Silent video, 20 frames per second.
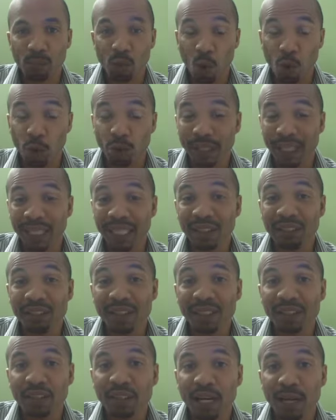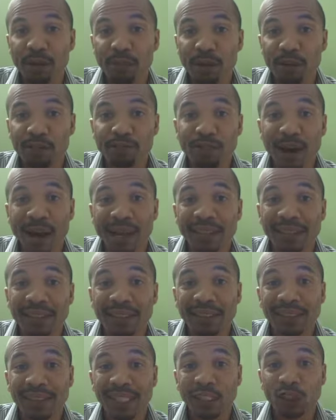or you can even refine the
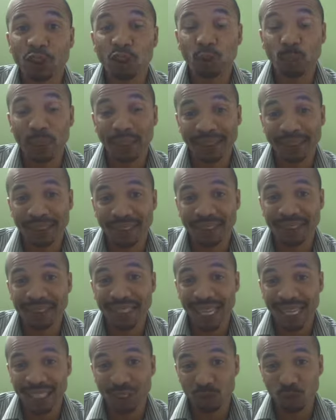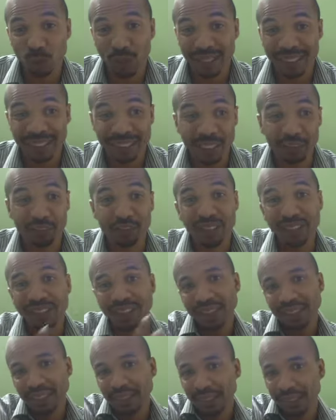search to a different
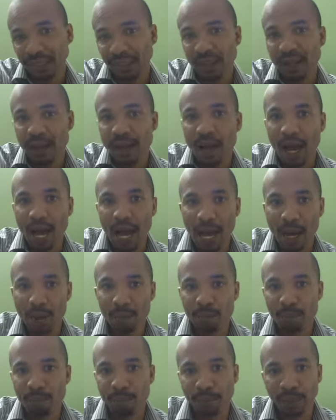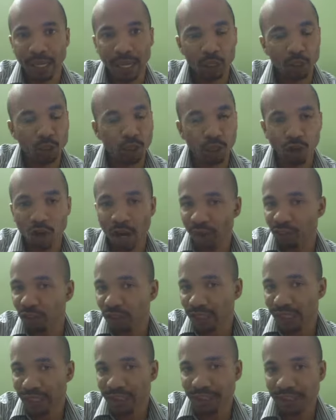city. You don't have
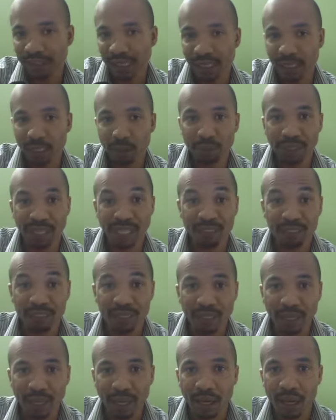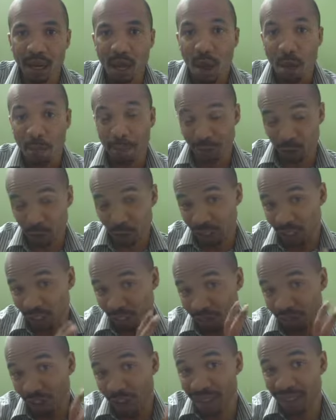to necessarily be living there, but you can
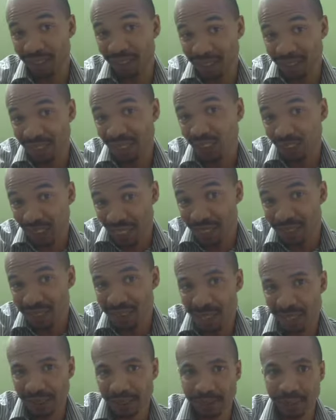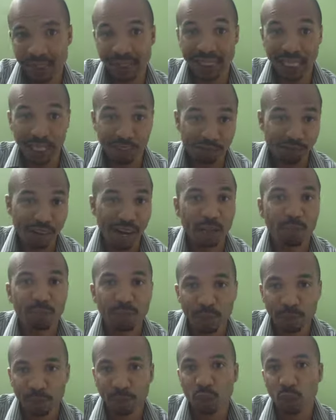refine the search in that city and find
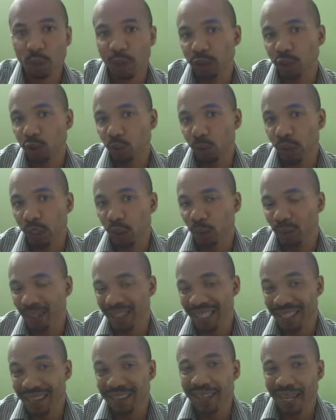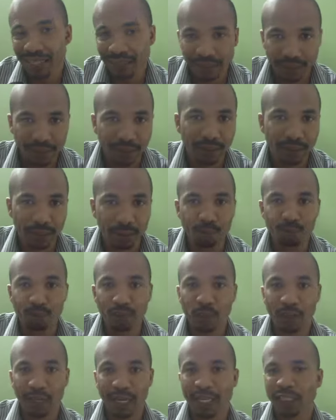people you want to work with in that city.
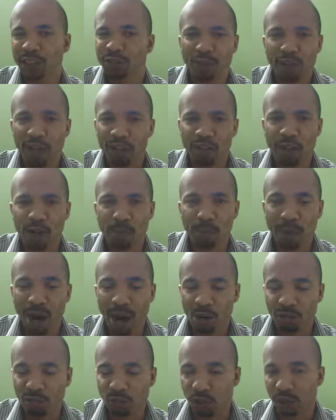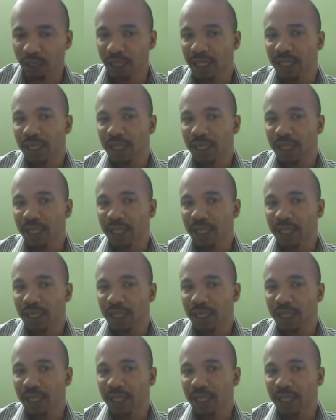Okay, it's very, very powerful.